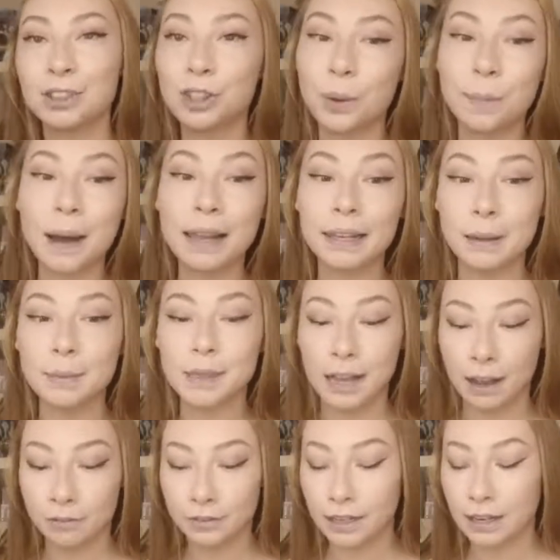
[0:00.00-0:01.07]
So my lips,
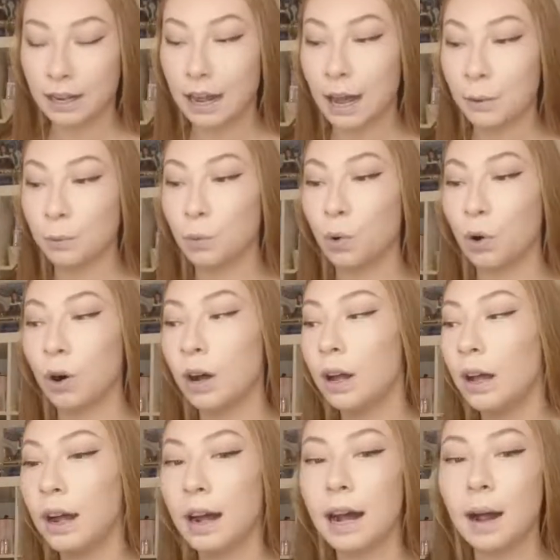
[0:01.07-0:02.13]
after I wore
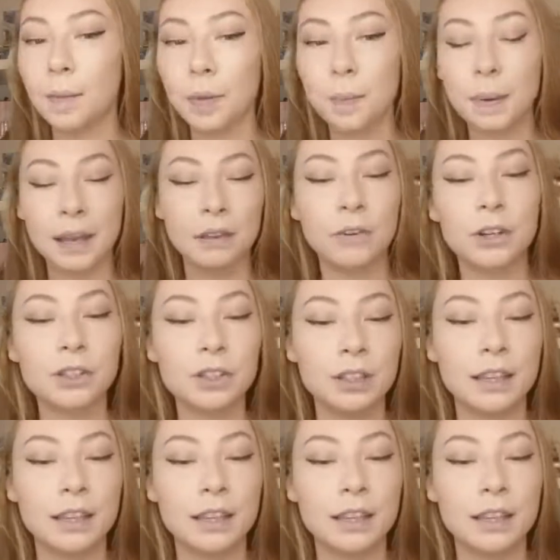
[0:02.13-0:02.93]
the pink version